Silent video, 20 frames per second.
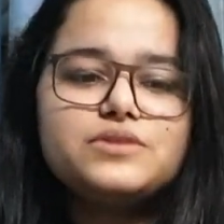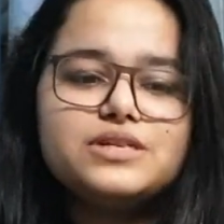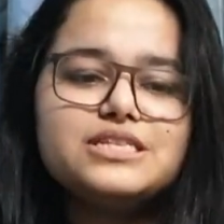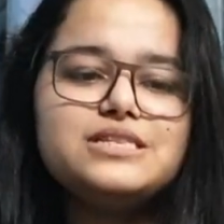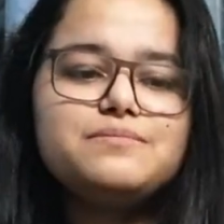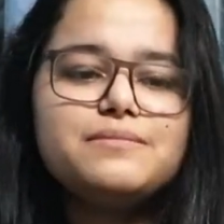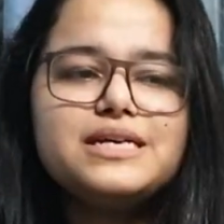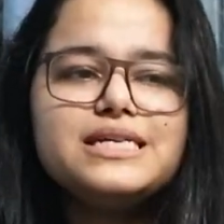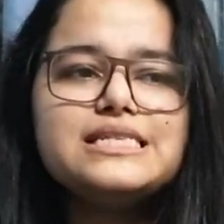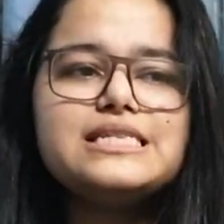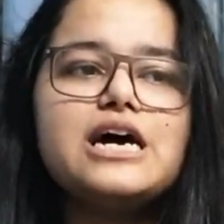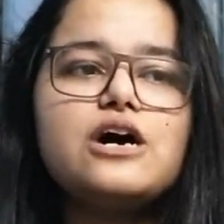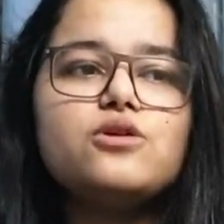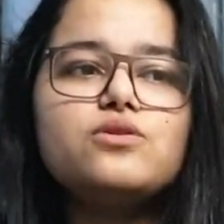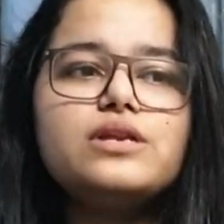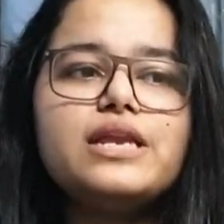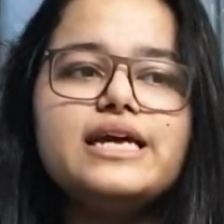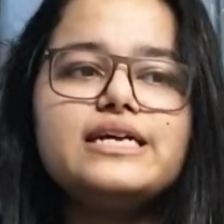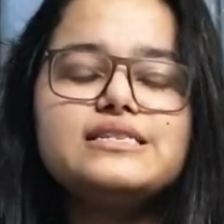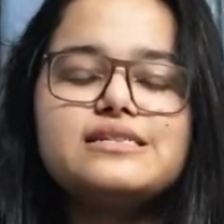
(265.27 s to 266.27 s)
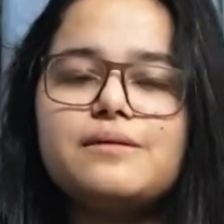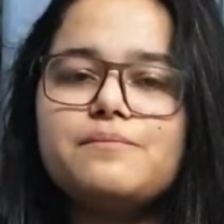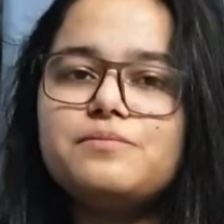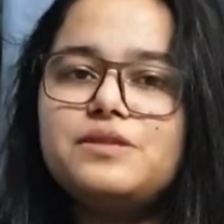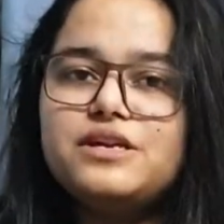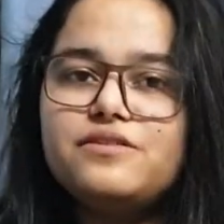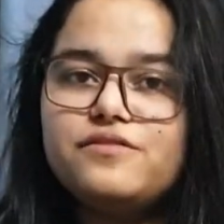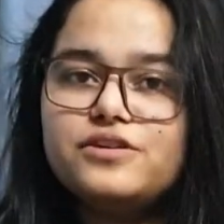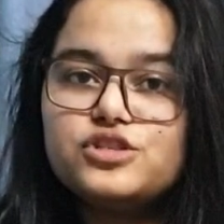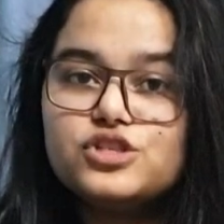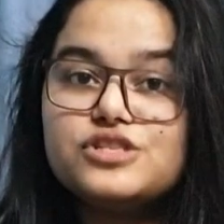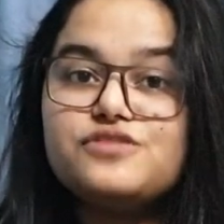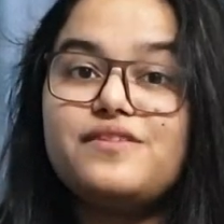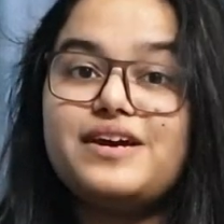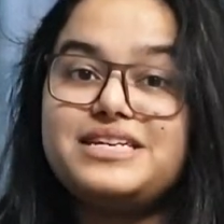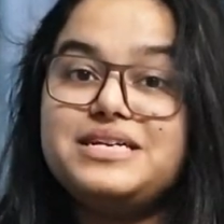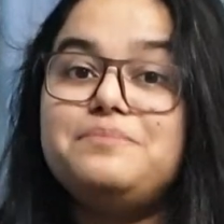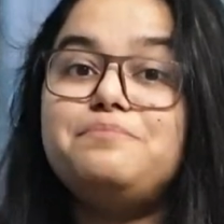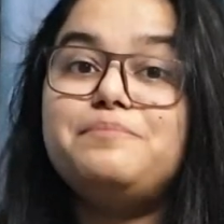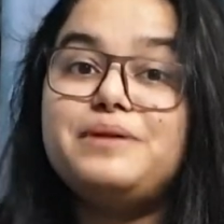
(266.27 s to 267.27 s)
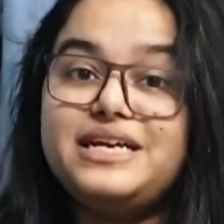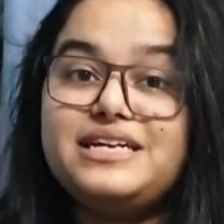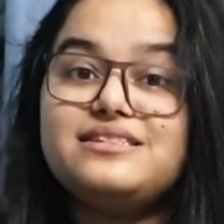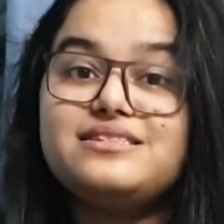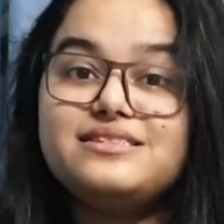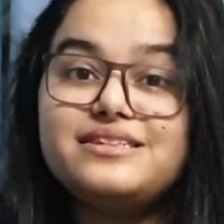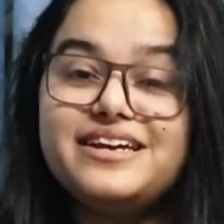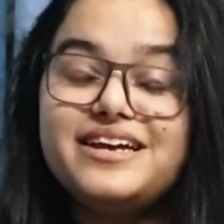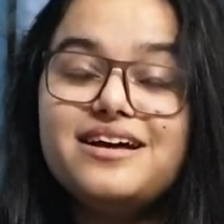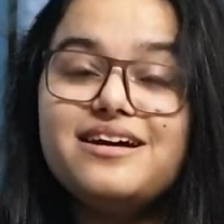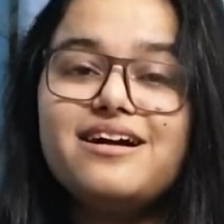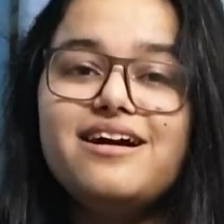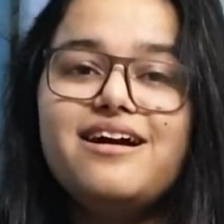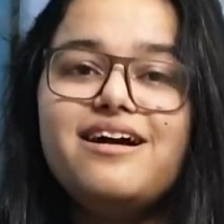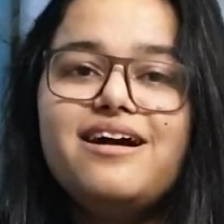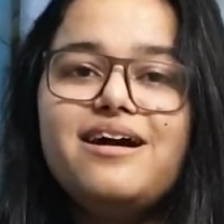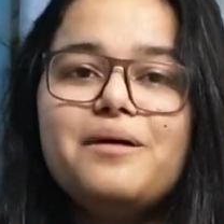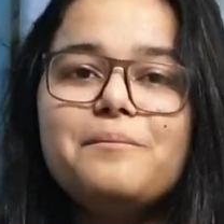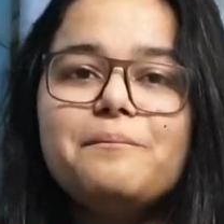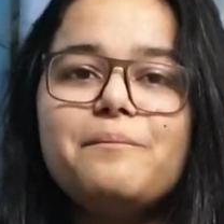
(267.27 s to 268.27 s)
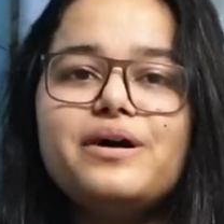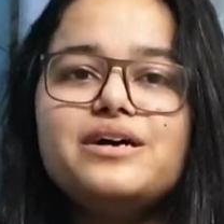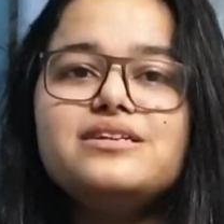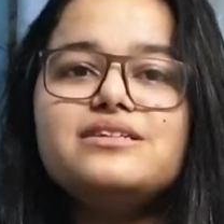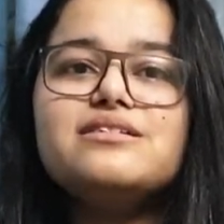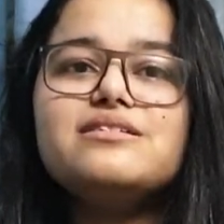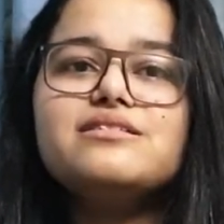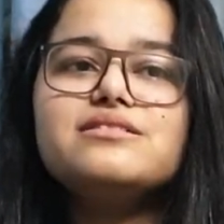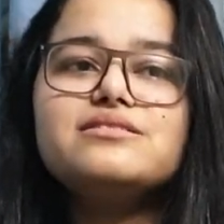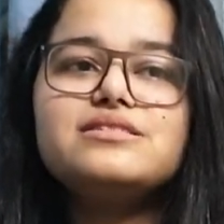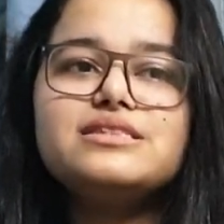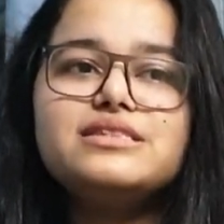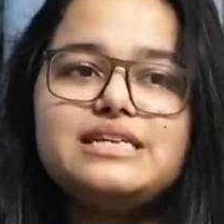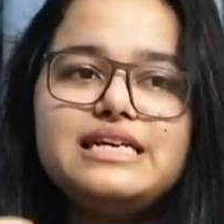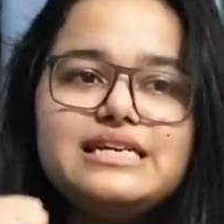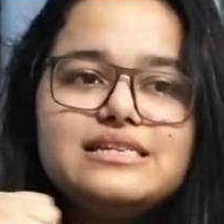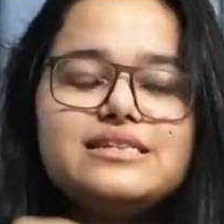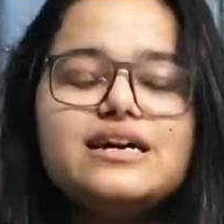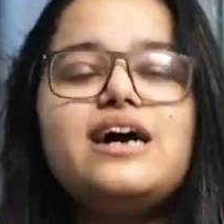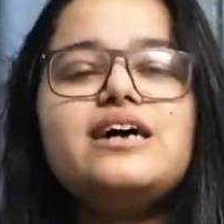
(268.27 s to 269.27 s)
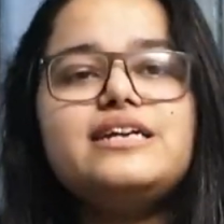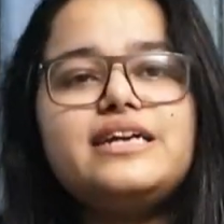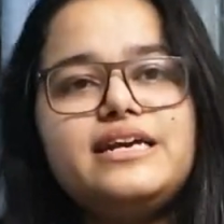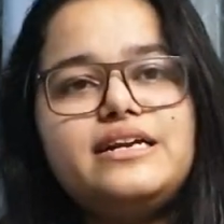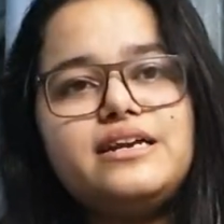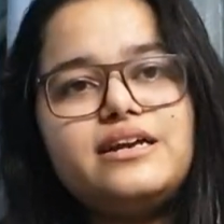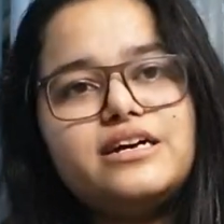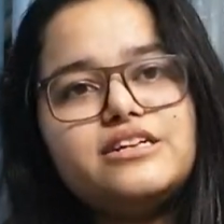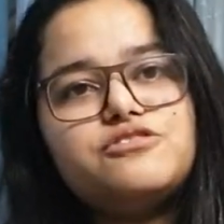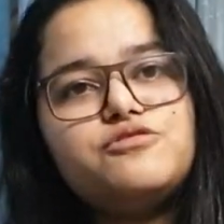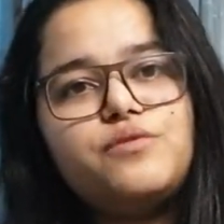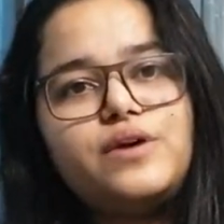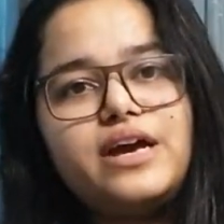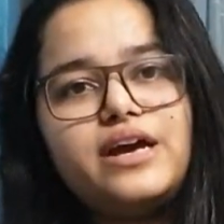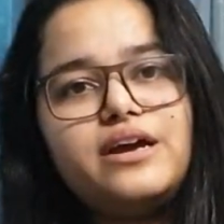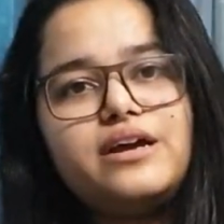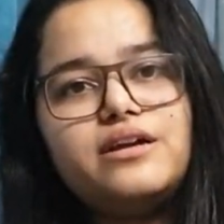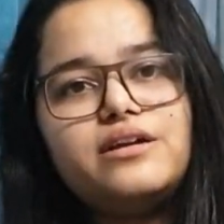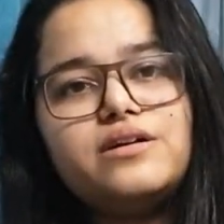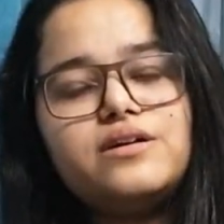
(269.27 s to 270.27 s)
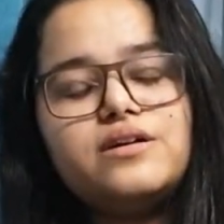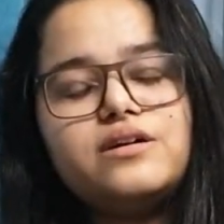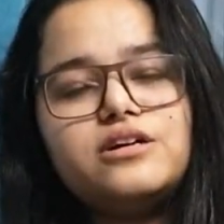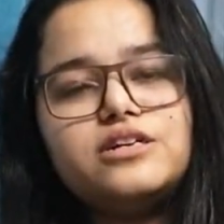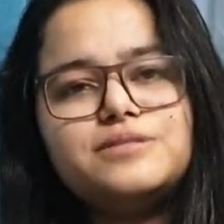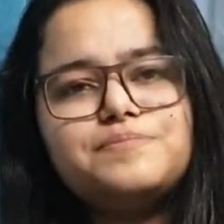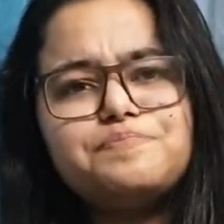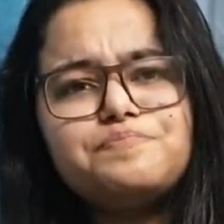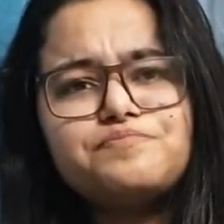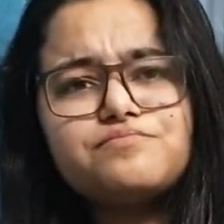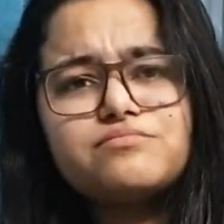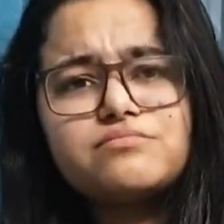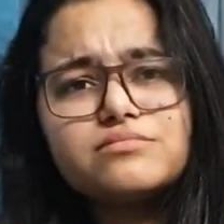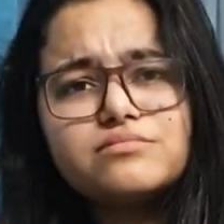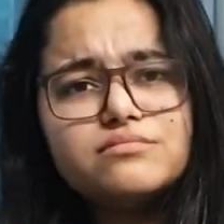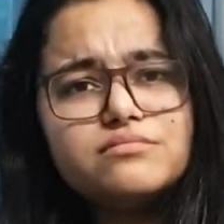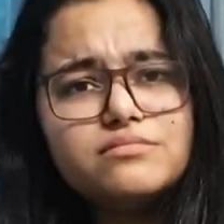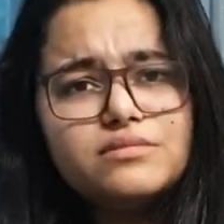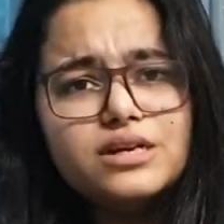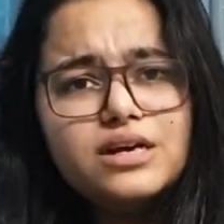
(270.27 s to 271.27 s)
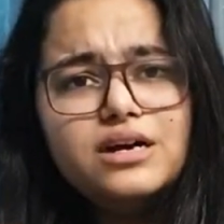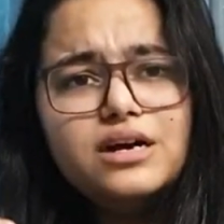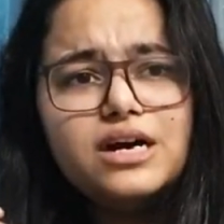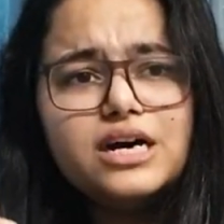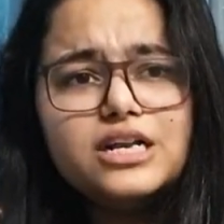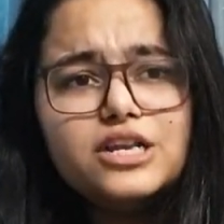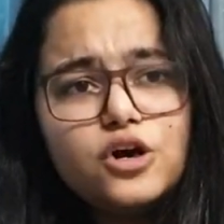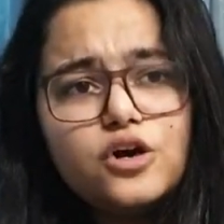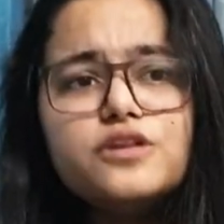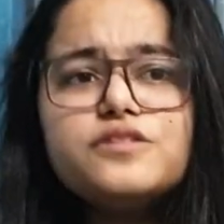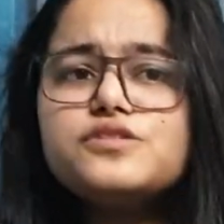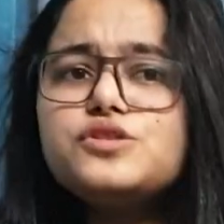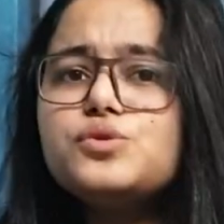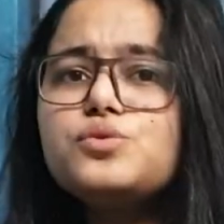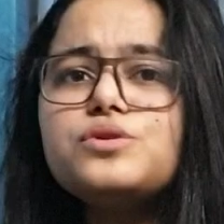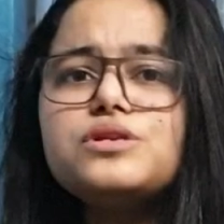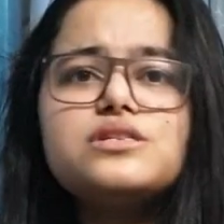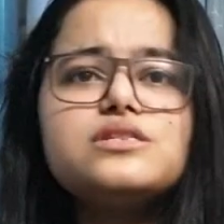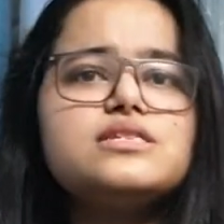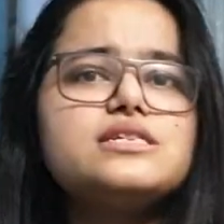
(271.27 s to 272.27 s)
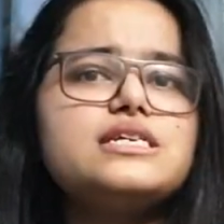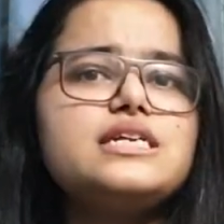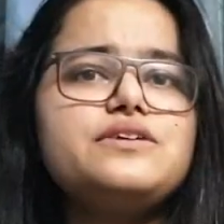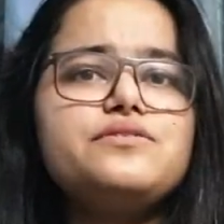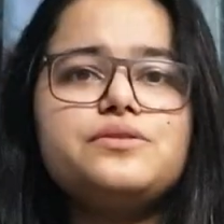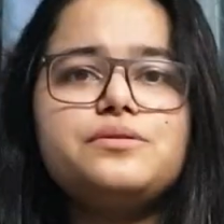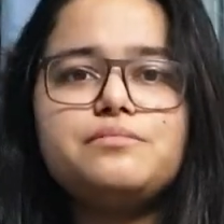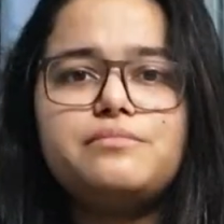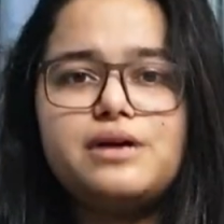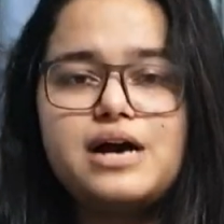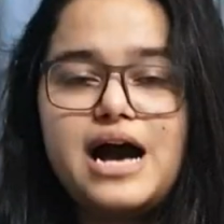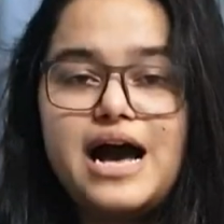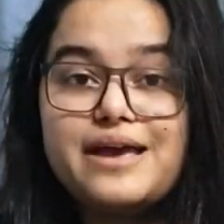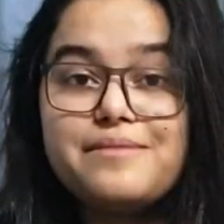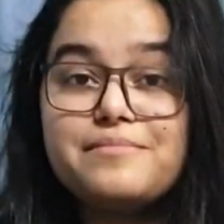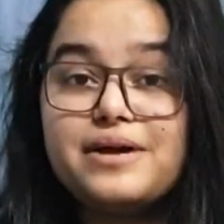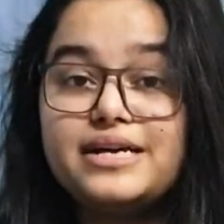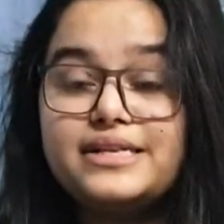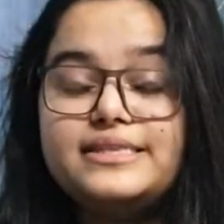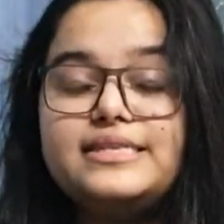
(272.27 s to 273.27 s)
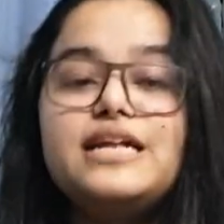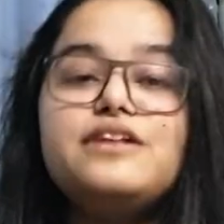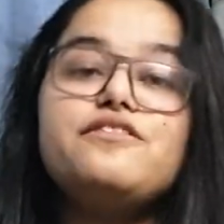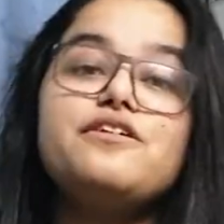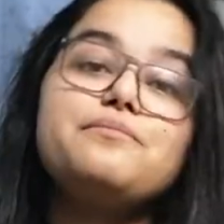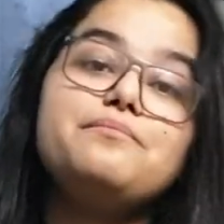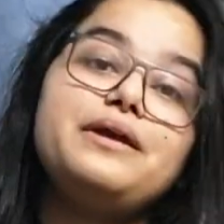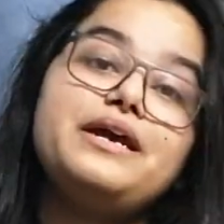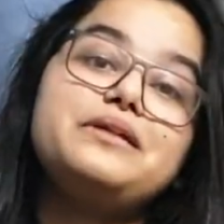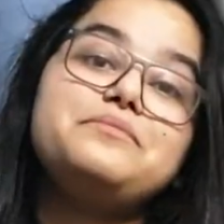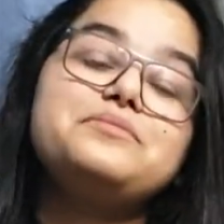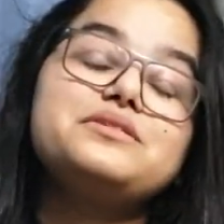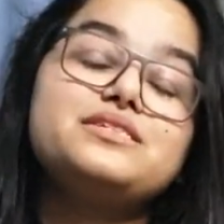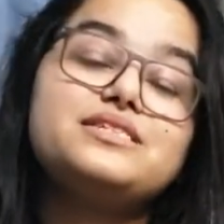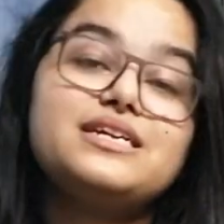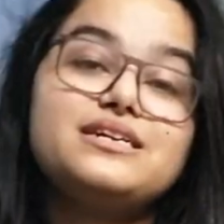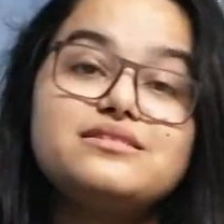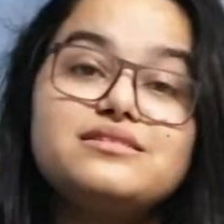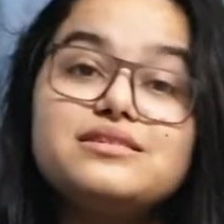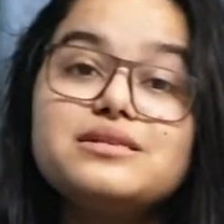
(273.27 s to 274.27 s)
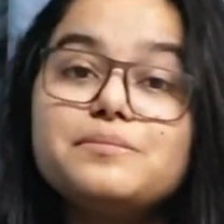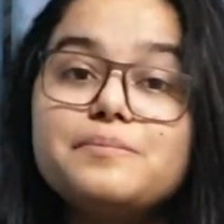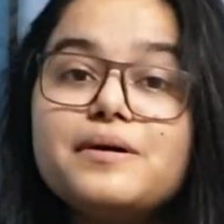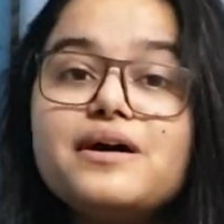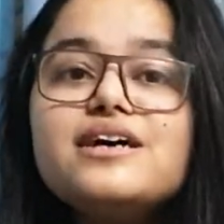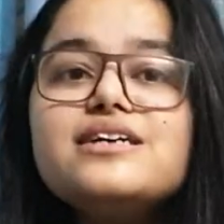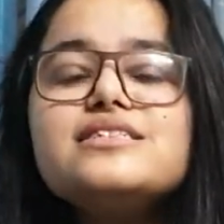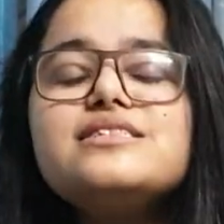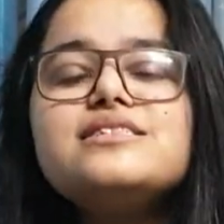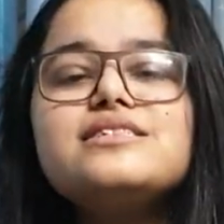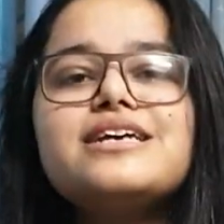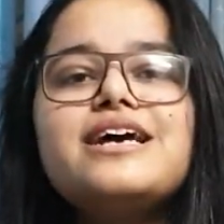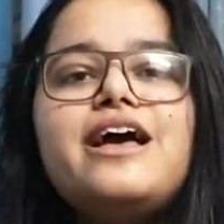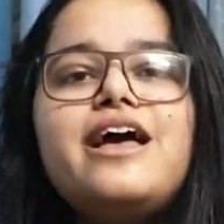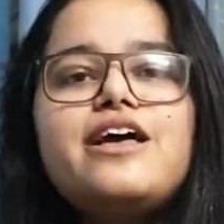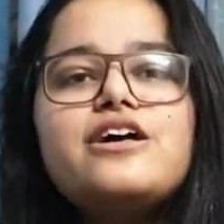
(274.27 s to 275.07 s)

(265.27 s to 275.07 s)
This may sound like something which is very basic, but these are areas where a lot of students, and even I myself, have made mistakes in the past.